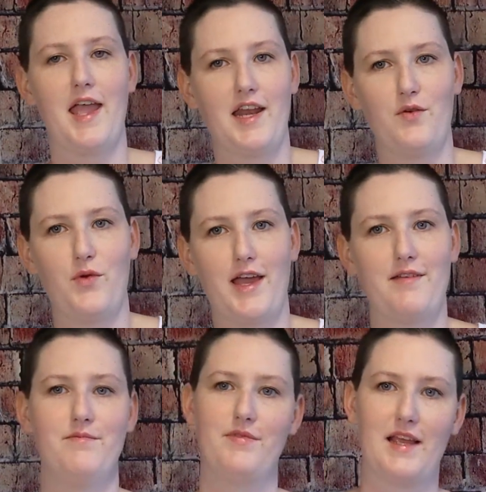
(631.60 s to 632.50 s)

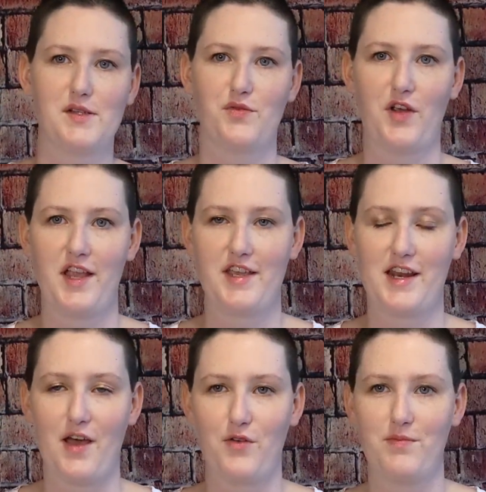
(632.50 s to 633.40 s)
Anyway, thanks for
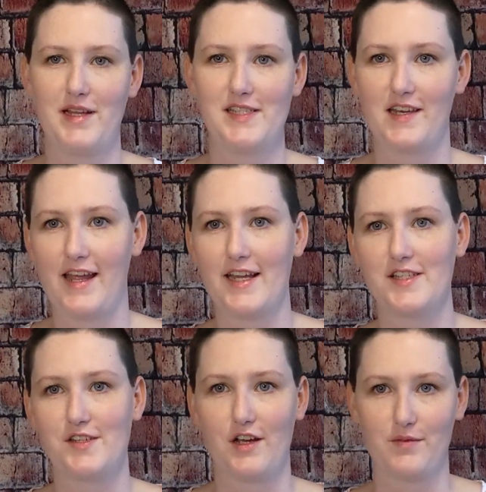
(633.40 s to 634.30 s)
hanging out with me today
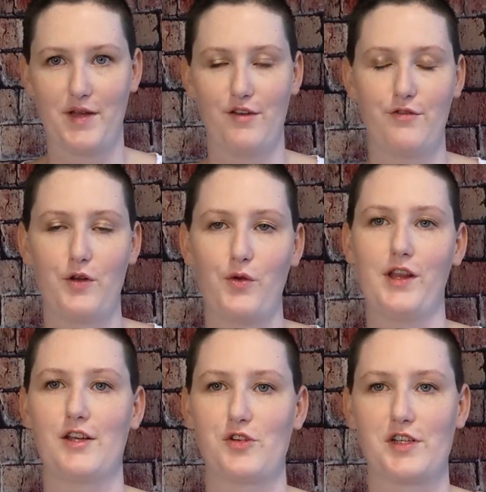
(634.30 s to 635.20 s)
to talk about
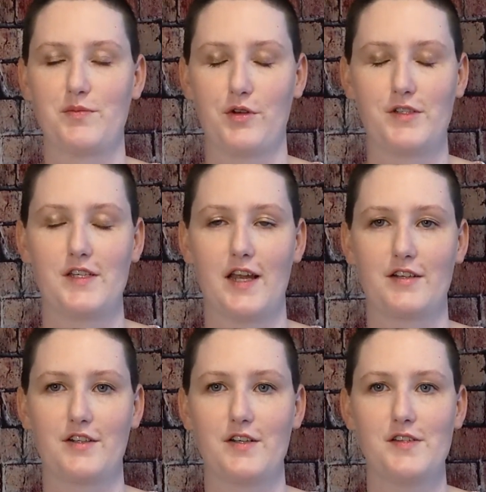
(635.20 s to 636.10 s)
photoelectric smoke
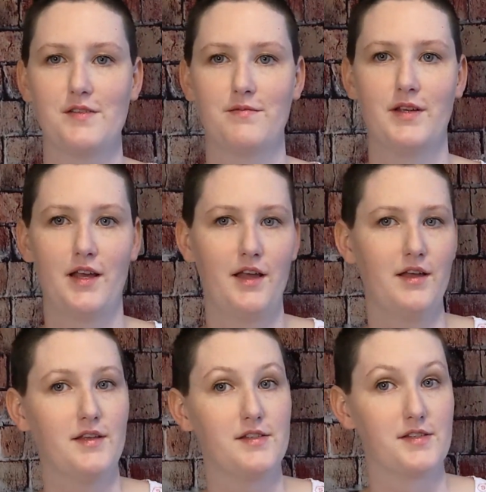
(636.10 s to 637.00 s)
detectors.
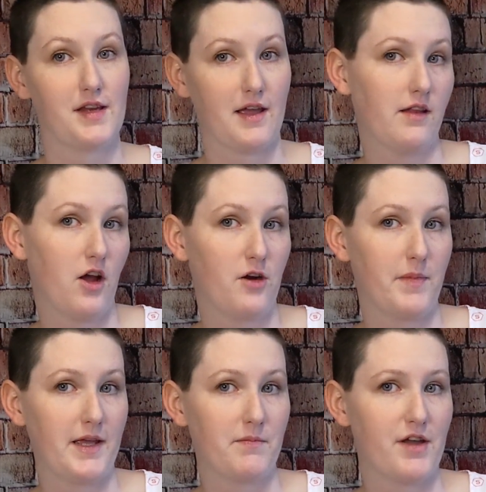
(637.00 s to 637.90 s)
Stay
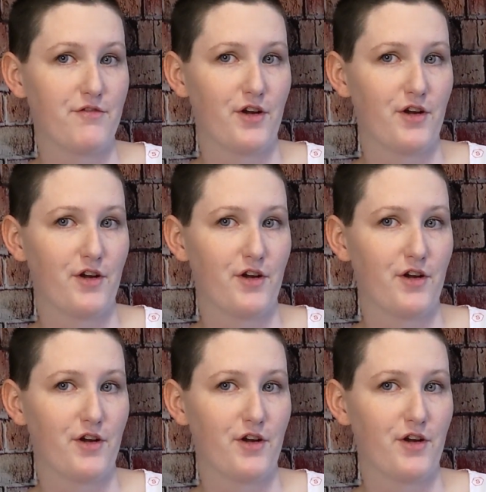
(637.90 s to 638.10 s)
alarming, my